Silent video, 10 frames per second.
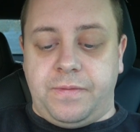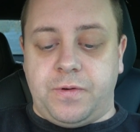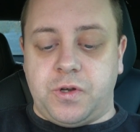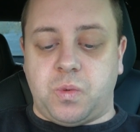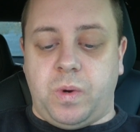
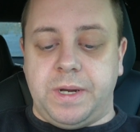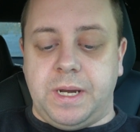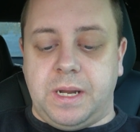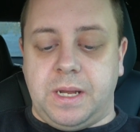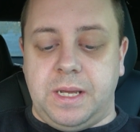first
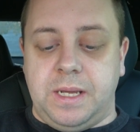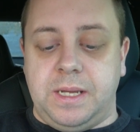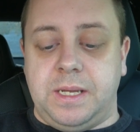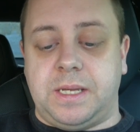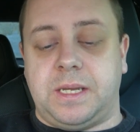one
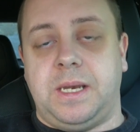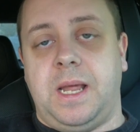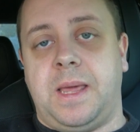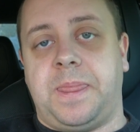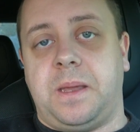is
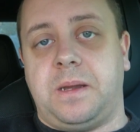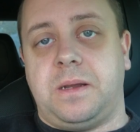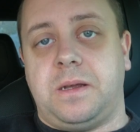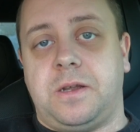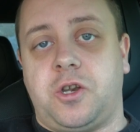that
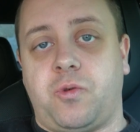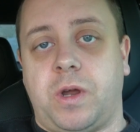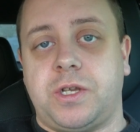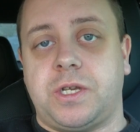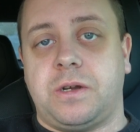
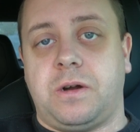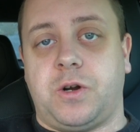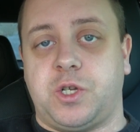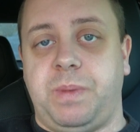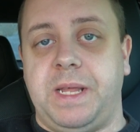trucks
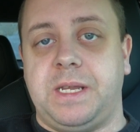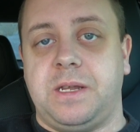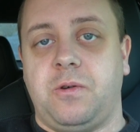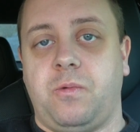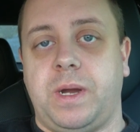are
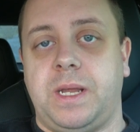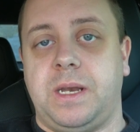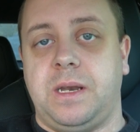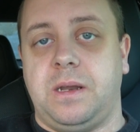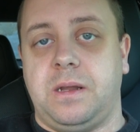split
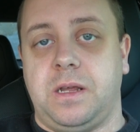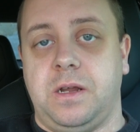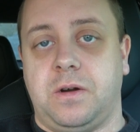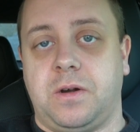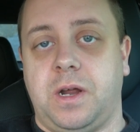when
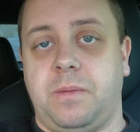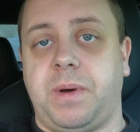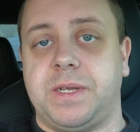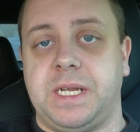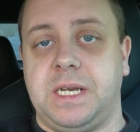you're
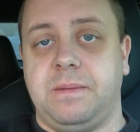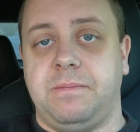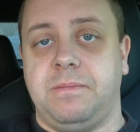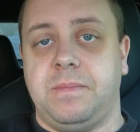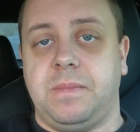passing
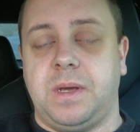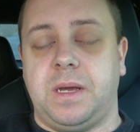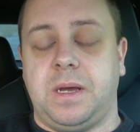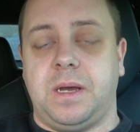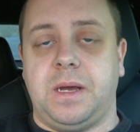them
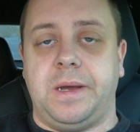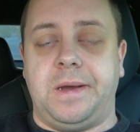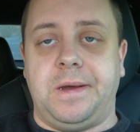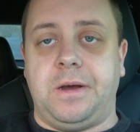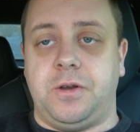
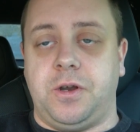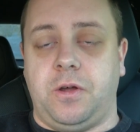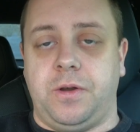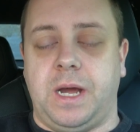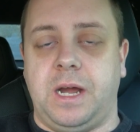
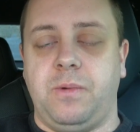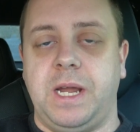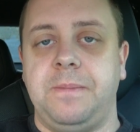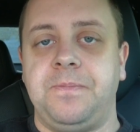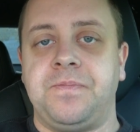on the
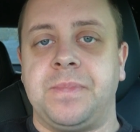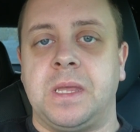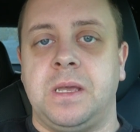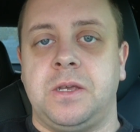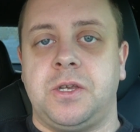highway.
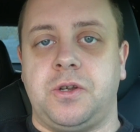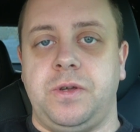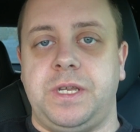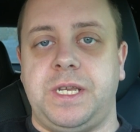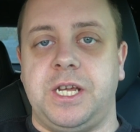So
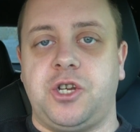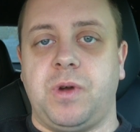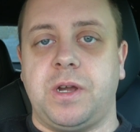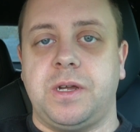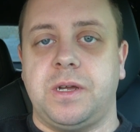you see a
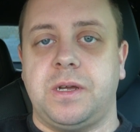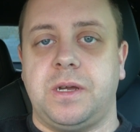truck